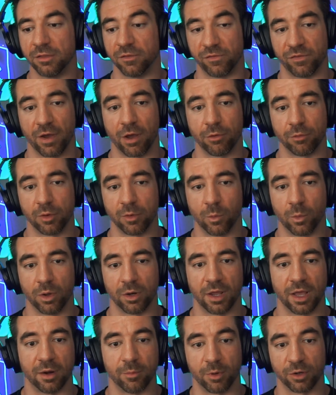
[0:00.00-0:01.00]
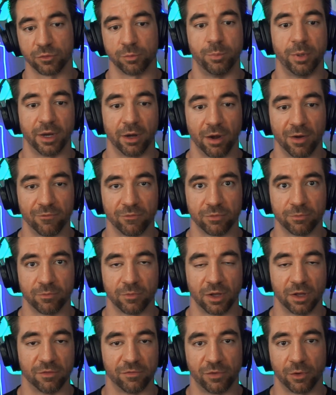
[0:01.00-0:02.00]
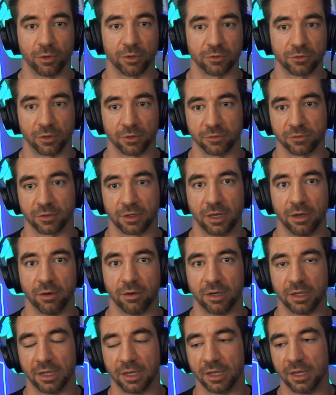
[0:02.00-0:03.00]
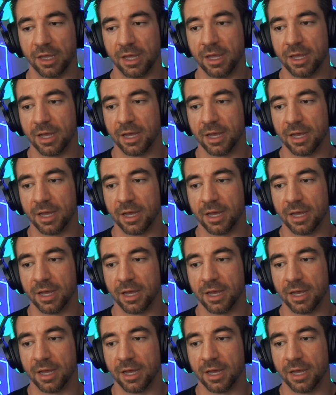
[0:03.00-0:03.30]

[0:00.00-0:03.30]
the foundry one had a much bigger um, uh, focus on security